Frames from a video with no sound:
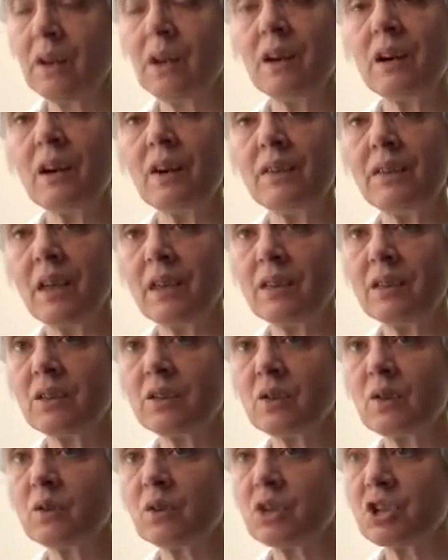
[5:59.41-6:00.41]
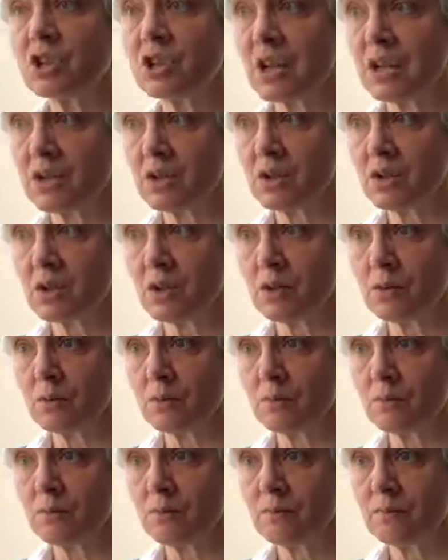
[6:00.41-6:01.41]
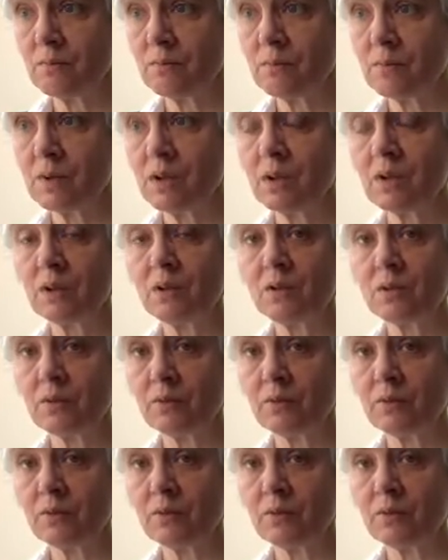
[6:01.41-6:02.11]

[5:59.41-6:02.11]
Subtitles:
and then there's a crescendo to